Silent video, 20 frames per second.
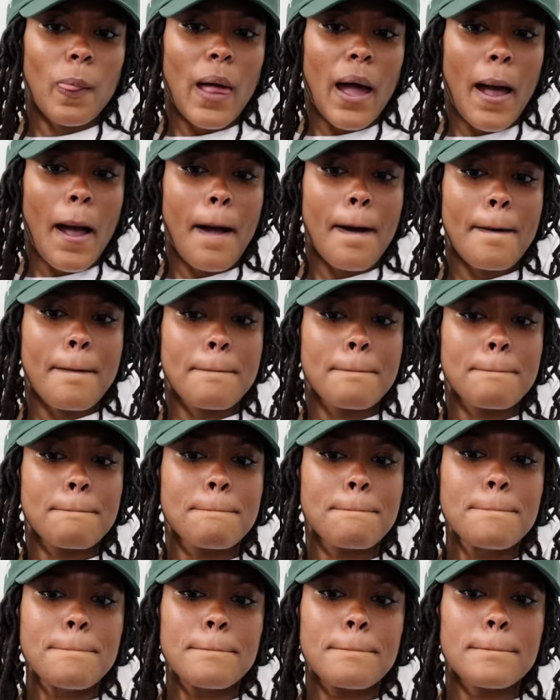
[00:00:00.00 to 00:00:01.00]
Um,
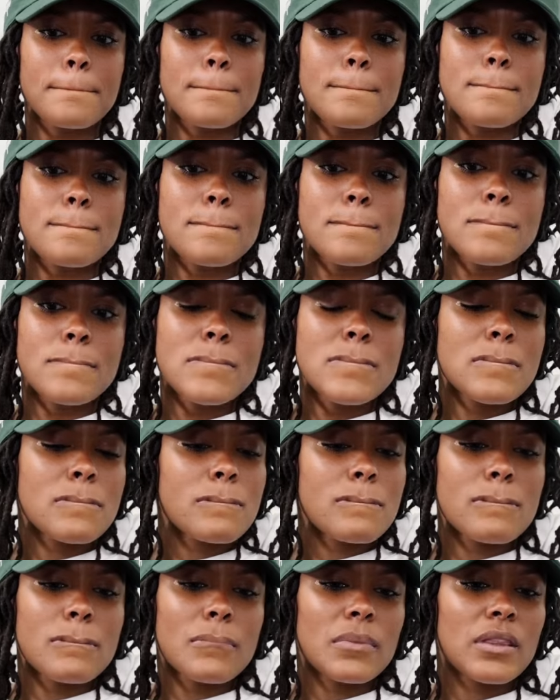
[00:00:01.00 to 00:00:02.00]

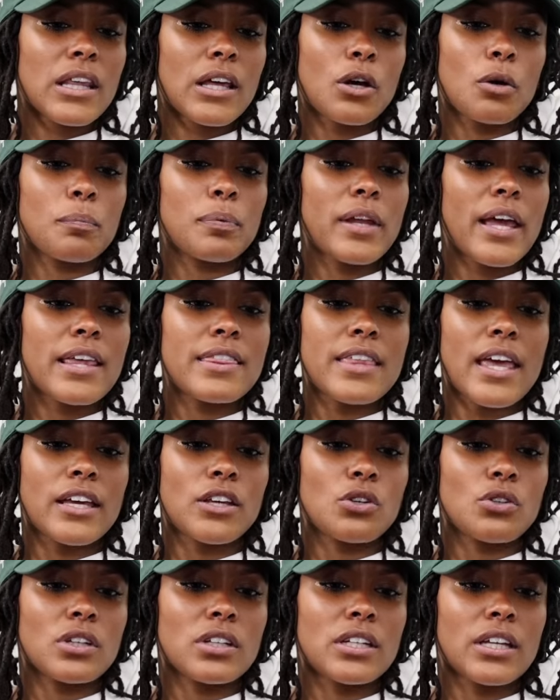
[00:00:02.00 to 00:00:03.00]
they'll plaything
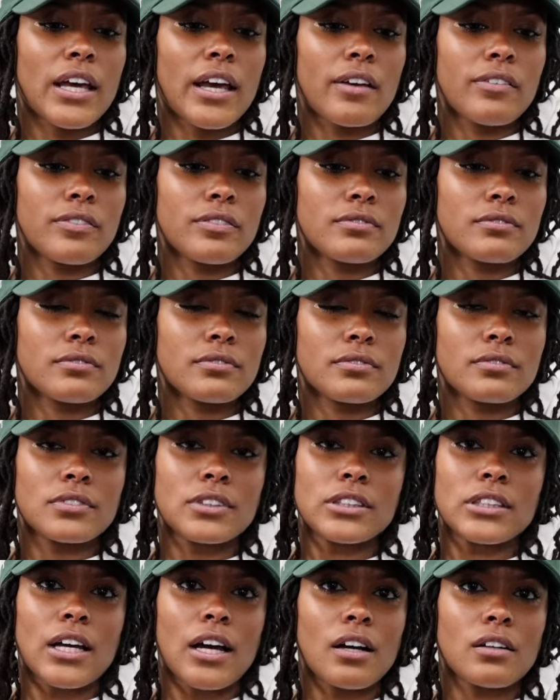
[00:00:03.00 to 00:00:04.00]
you to death.
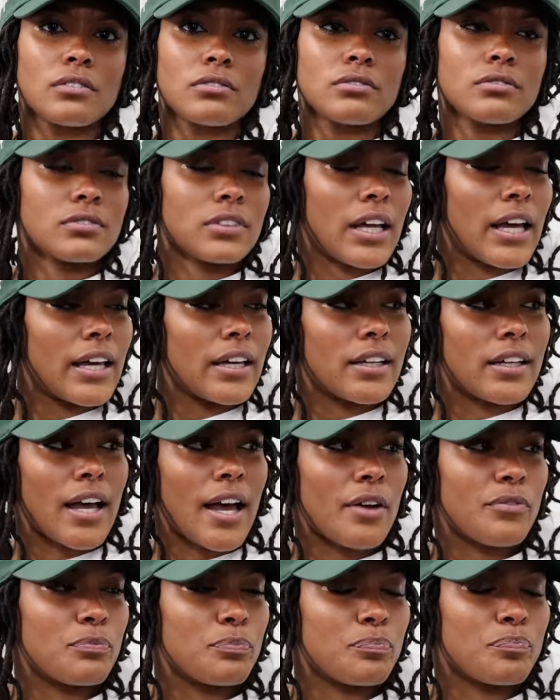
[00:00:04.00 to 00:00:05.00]
You know, like
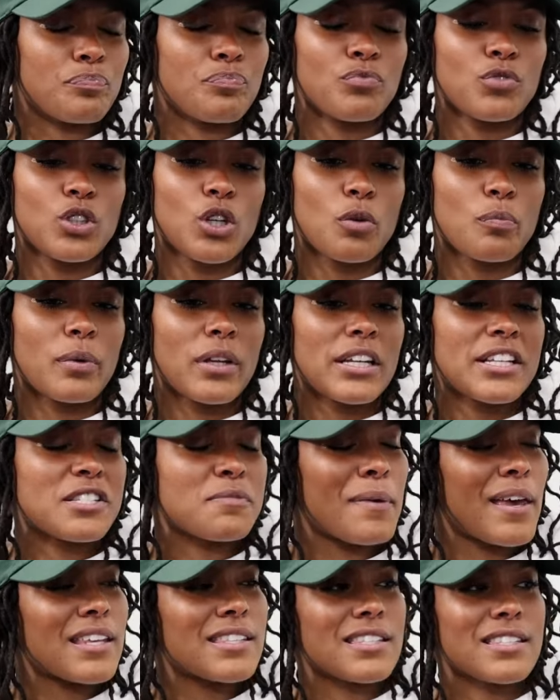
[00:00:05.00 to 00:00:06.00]
I've you know been in
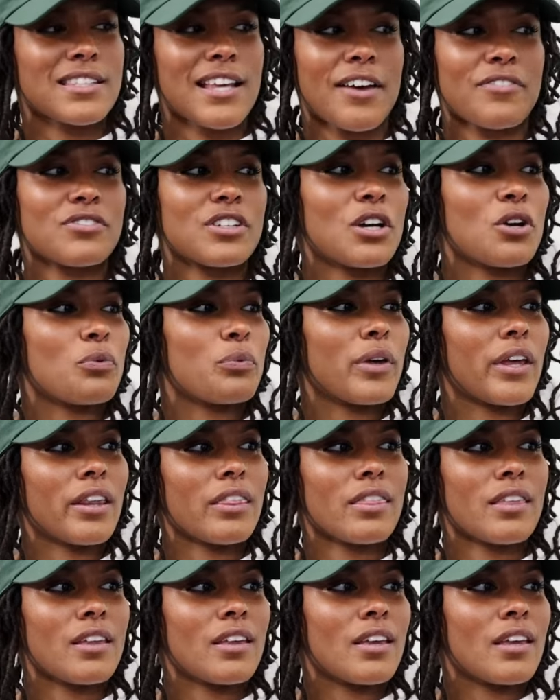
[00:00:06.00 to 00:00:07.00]
spaces I've dealt with,
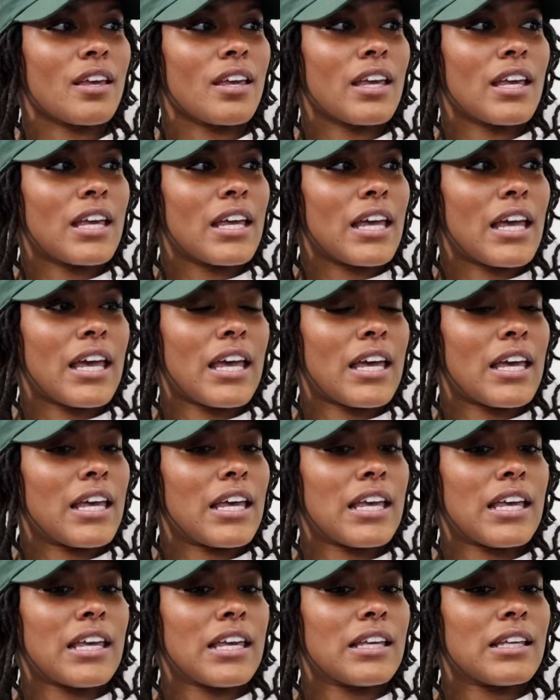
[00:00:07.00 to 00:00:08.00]

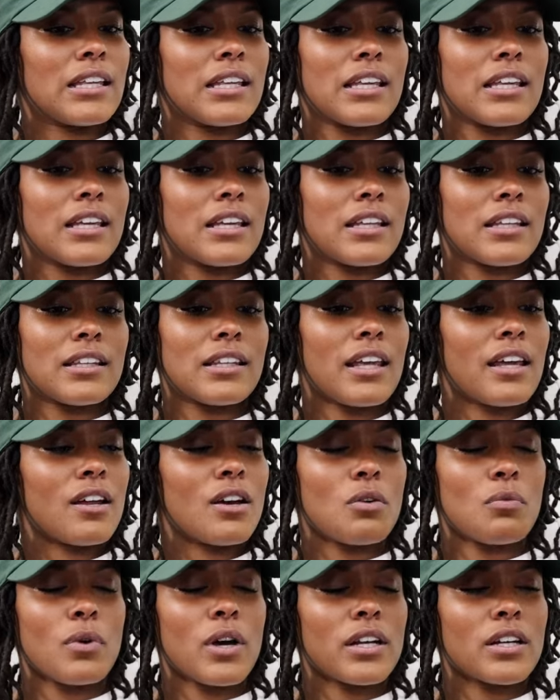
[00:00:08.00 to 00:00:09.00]
and they
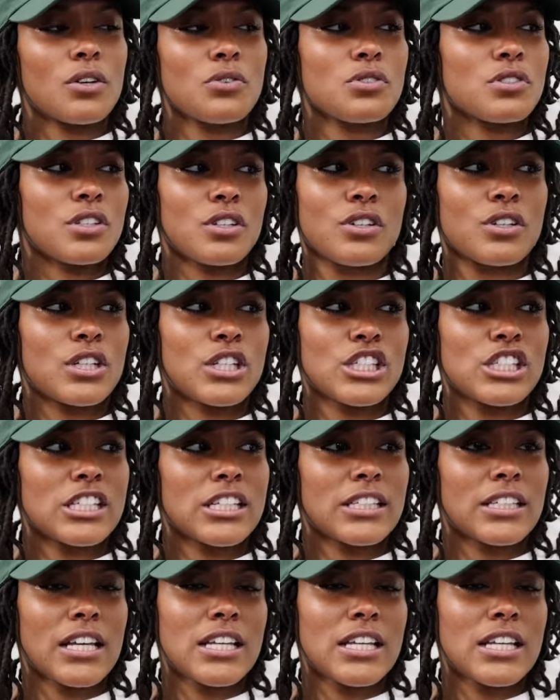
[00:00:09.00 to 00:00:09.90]
don't want no serious shit.